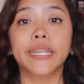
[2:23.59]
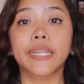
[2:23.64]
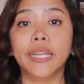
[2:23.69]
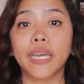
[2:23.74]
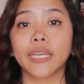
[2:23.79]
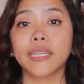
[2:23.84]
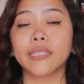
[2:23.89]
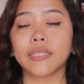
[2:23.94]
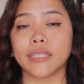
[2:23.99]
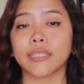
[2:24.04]

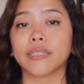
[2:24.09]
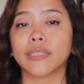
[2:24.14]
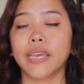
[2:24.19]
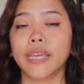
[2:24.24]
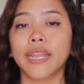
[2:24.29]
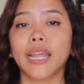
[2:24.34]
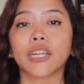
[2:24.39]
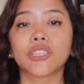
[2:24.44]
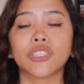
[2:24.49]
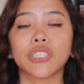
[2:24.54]
Next is
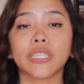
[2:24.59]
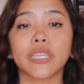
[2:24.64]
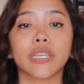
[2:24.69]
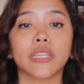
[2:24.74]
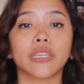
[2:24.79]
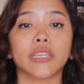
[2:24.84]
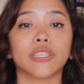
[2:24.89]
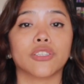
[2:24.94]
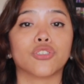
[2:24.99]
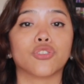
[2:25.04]
then actually
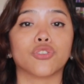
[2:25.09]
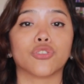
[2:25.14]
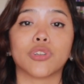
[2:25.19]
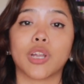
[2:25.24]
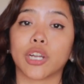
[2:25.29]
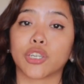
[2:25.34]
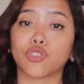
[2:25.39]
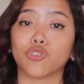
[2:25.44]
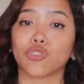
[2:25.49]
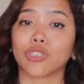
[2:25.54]
getting into your
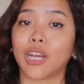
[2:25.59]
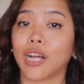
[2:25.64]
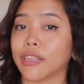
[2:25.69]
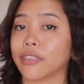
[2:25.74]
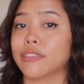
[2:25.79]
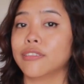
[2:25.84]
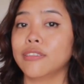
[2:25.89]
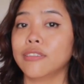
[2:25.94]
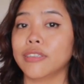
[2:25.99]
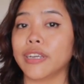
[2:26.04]
actual
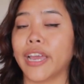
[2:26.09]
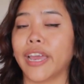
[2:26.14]
calendar